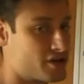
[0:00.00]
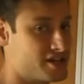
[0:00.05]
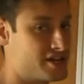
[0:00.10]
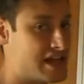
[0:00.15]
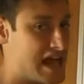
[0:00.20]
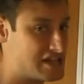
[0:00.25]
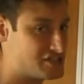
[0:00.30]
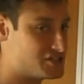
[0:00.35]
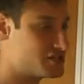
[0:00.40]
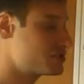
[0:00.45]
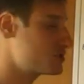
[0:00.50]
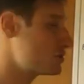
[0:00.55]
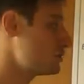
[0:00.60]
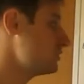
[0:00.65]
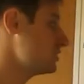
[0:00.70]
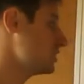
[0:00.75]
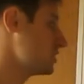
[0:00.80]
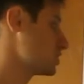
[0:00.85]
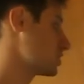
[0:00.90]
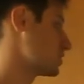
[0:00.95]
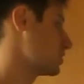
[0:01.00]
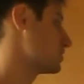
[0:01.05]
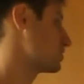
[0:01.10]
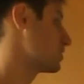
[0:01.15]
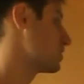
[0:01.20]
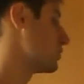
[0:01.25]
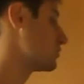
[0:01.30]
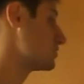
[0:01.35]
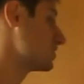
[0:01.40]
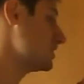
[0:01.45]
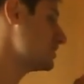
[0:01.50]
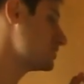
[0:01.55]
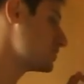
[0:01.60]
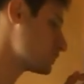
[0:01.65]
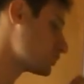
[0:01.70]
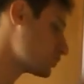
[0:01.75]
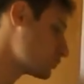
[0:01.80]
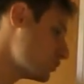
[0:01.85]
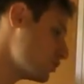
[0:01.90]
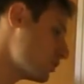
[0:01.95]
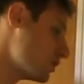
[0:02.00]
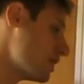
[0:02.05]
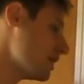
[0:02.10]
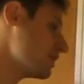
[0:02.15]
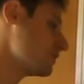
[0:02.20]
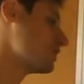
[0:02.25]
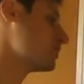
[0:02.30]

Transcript: in acid conditions, because it's true